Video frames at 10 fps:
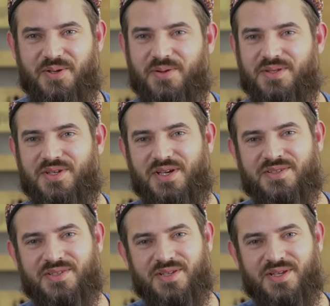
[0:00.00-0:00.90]
We were
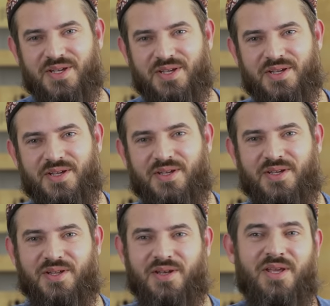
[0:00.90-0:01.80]
just
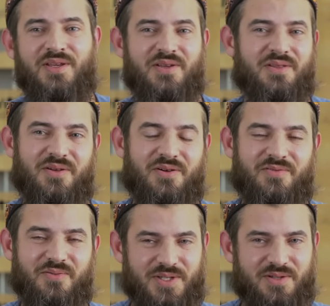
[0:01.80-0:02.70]
naked
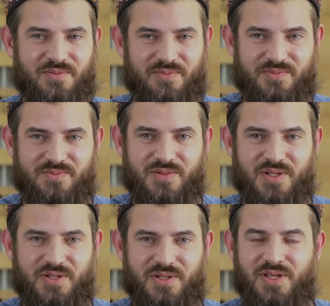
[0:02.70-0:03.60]
of wisdom
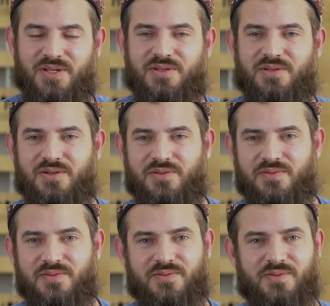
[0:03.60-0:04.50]
and make it of